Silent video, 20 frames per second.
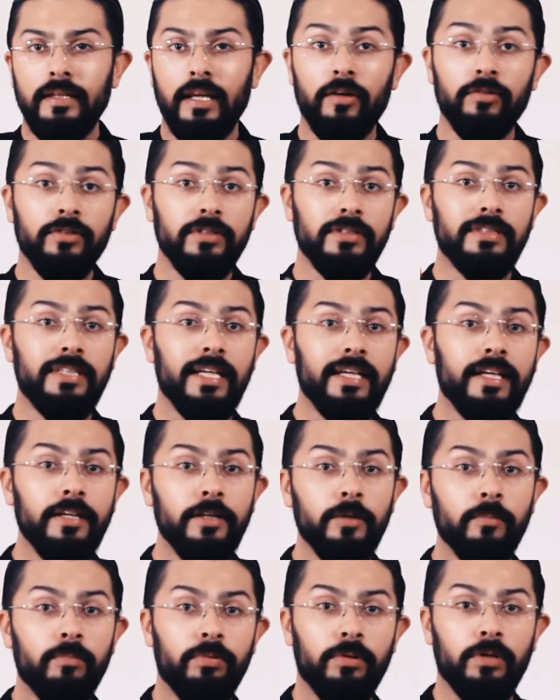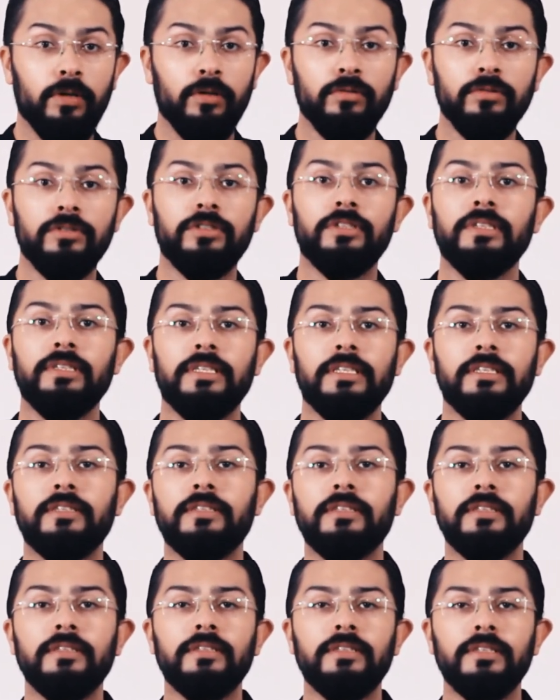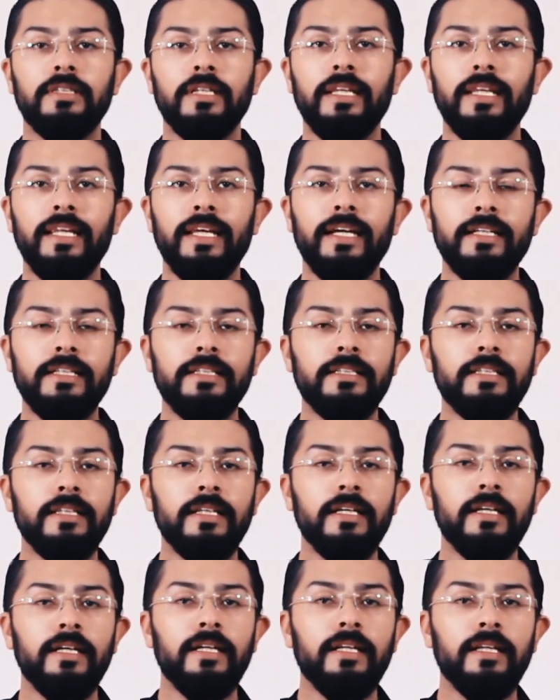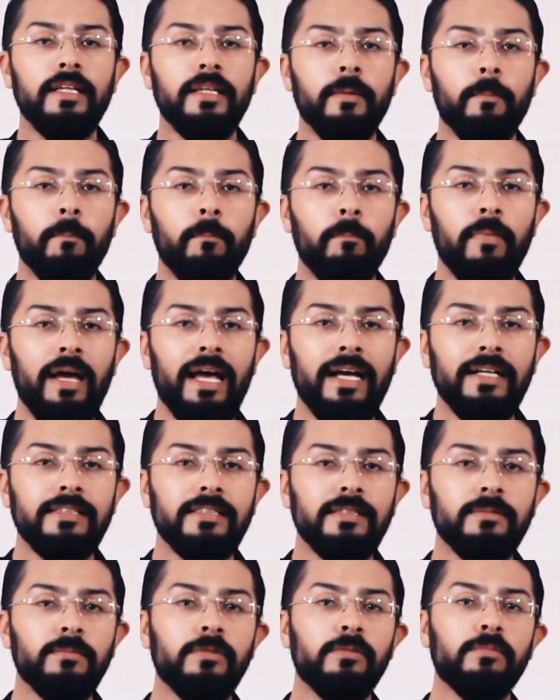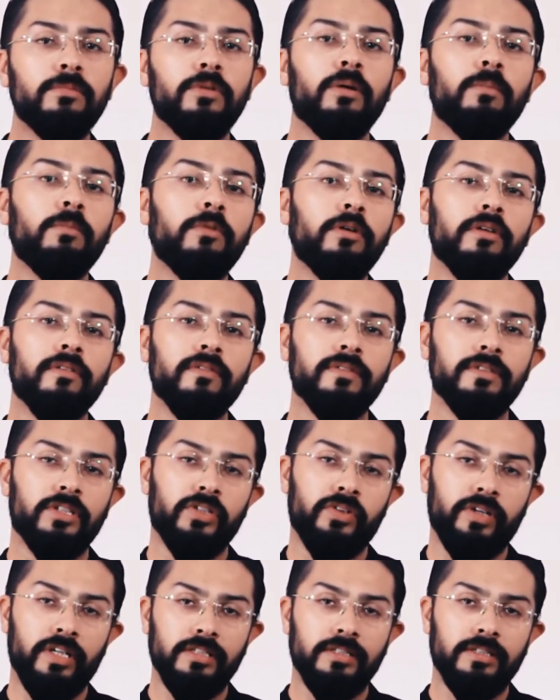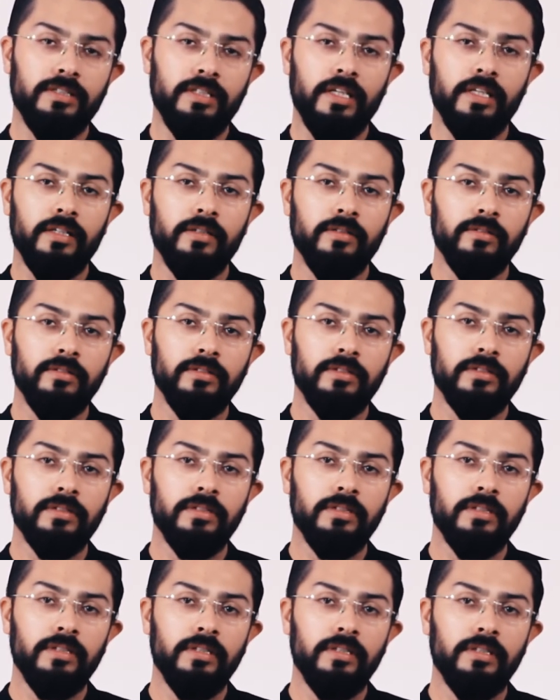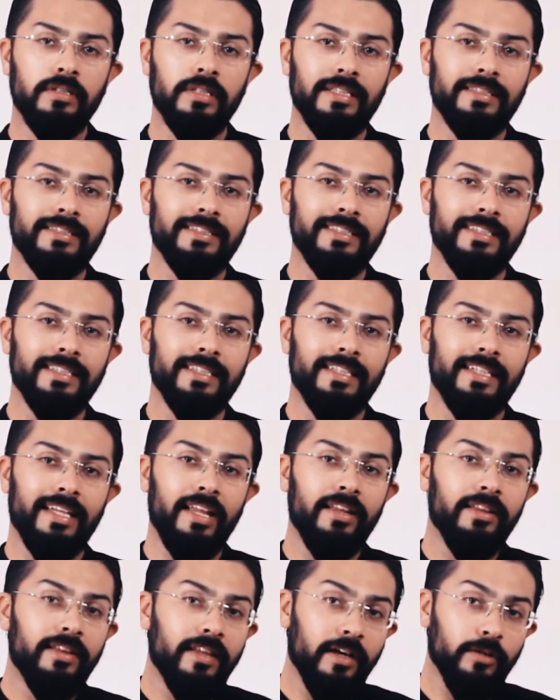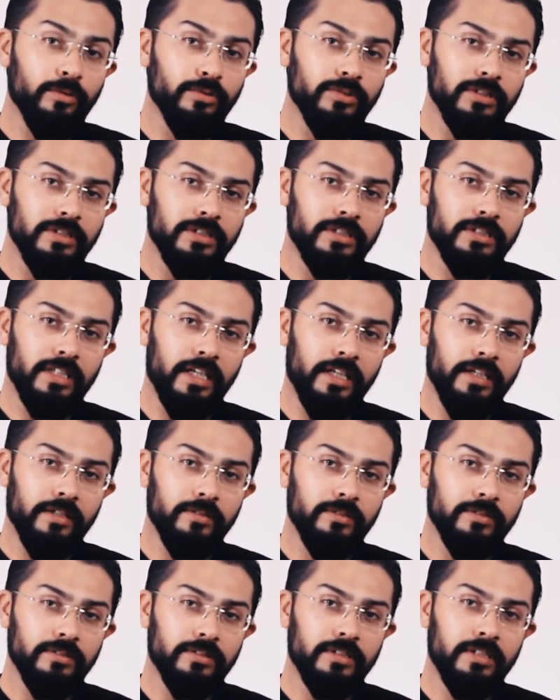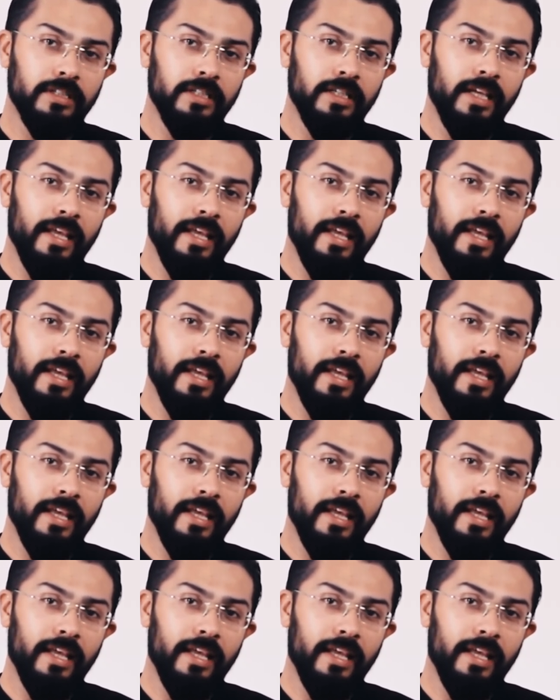Now, the second approach is to select the maximum number of stress cycles, let's say 10,000 cycles,